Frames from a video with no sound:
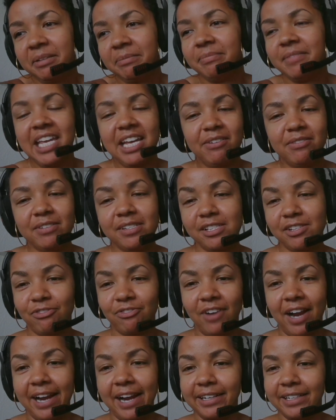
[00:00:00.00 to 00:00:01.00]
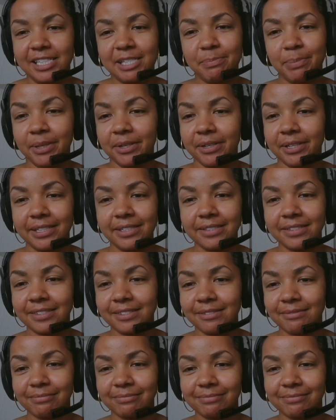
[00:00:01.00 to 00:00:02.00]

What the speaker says: it was a fine experience.